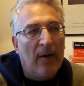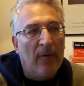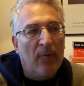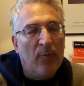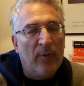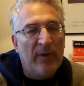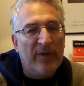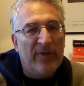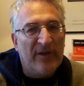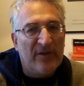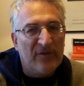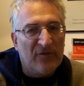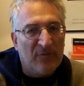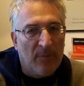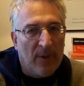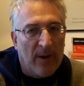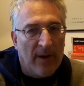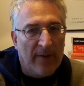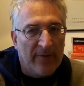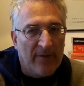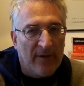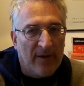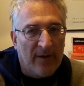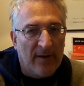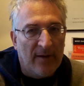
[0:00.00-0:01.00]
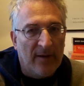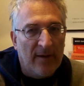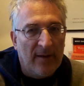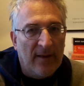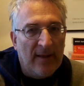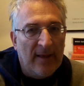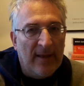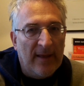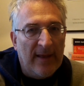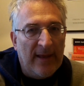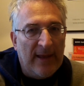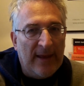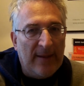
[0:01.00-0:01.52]
with his mother,
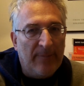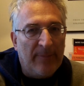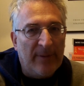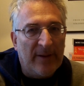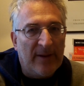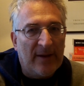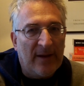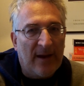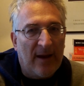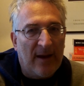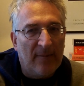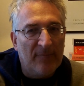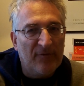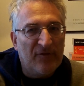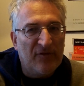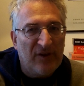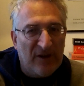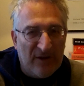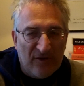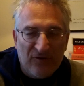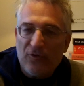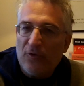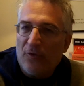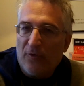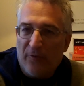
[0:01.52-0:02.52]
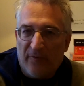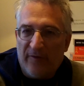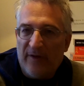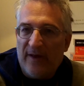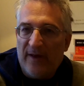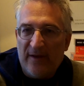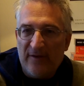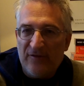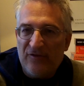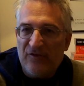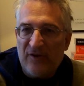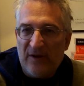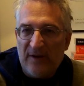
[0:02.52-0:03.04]
she sort
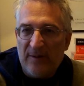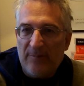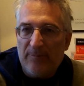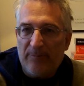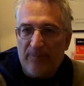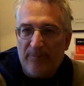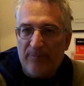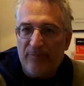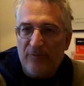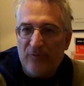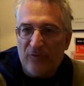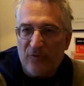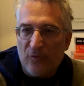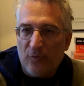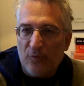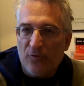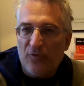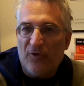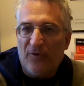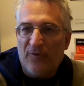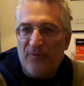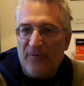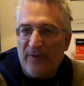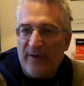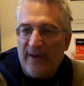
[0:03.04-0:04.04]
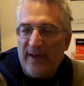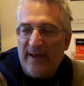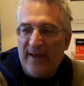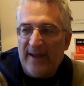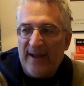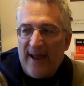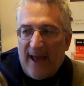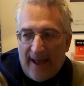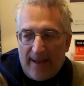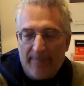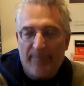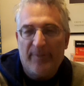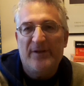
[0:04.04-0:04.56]
of
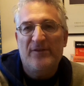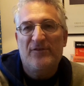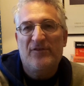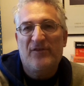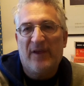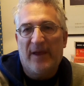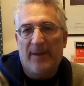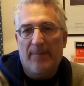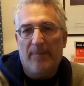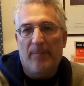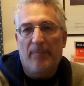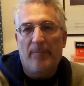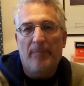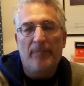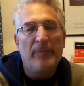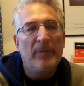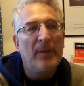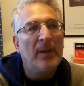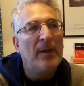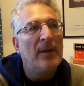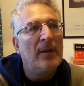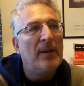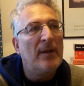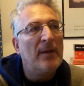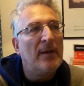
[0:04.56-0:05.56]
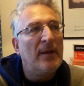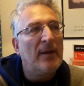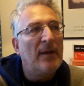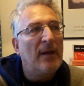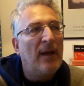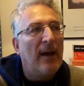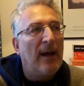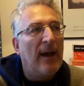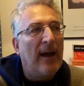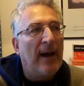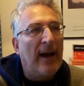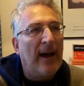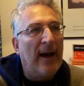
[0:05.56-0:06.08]
inhabits him.
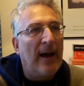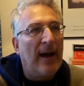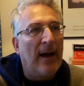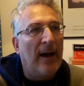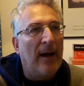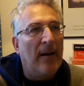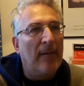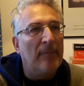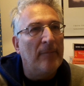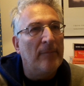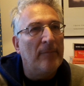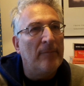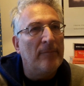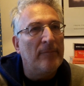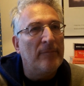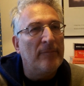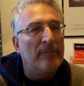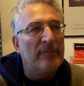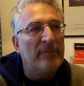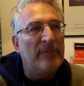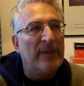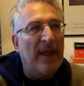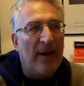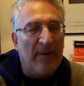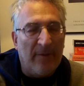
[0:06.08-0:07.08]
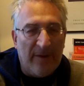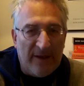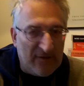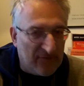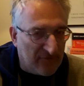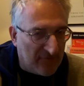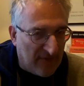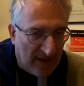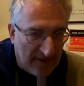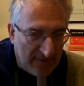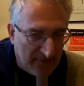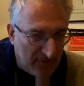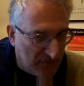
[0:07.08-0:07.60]
Now,
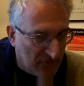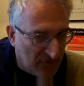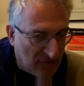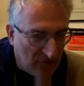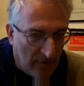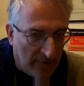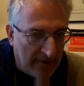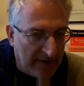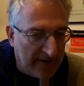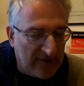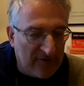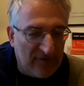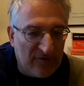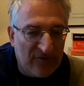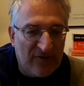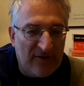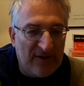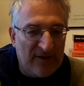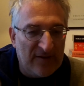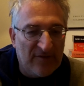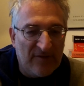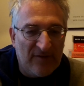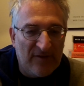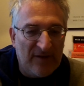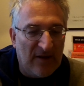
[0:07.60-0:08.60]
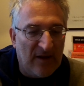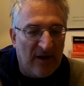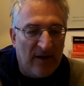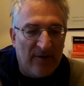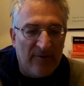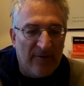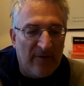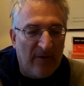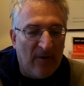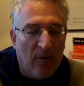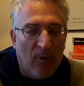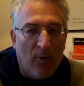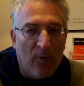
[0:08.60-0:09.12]
is that the science?
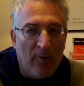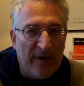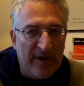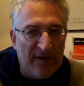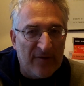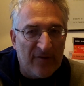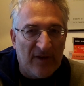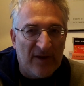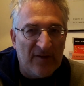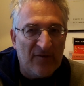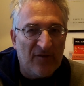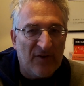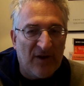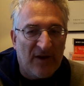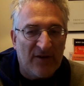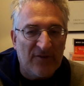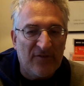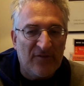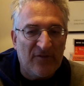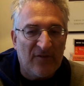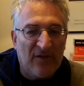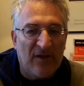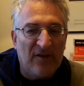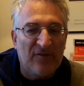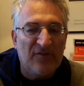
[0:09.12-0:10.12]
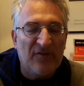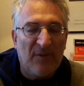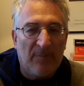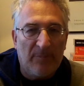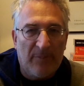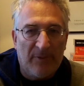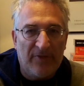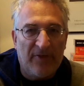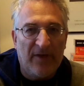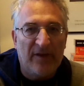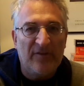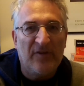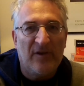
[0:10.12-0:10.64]
Or is it just a
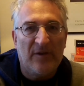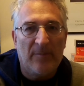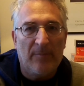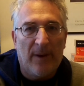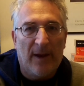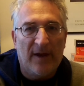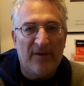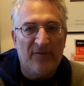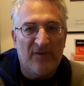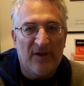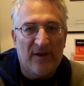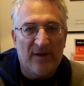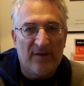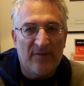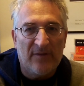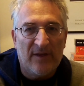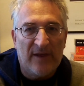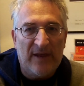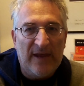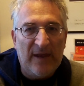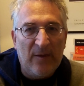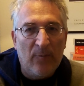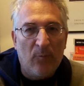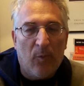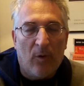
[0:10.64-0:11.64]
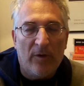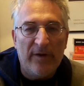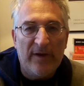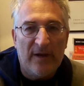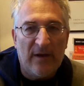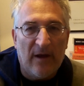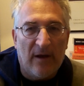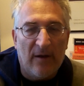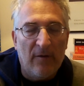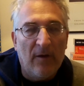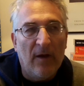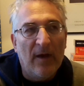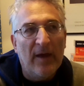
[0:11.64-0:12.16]
sympathetic magic that
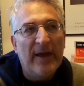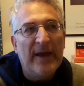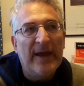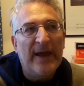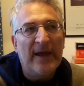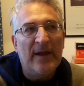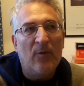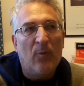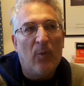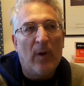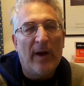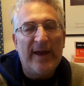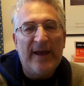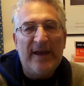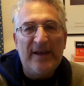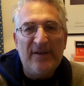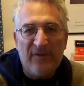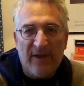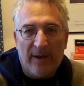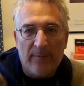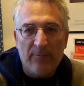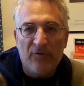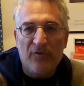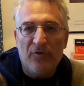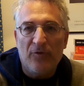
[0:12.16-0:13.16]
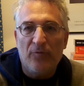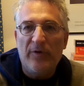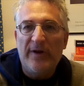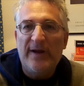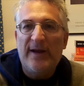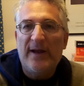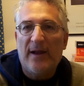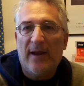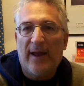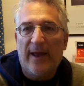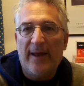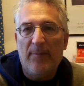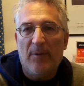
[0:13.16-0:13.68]
in a way he's able to
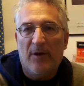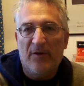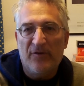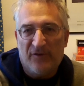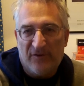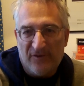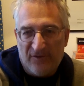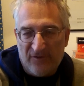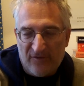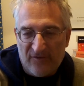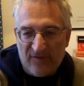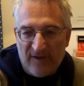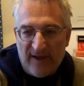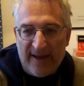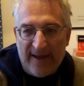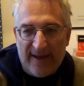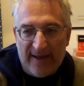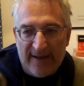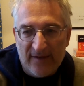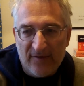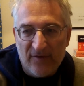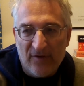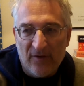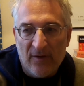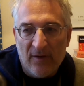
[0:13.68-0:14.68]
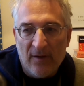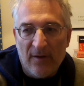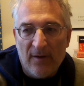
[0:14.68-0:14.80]
reclaim her? She's dead,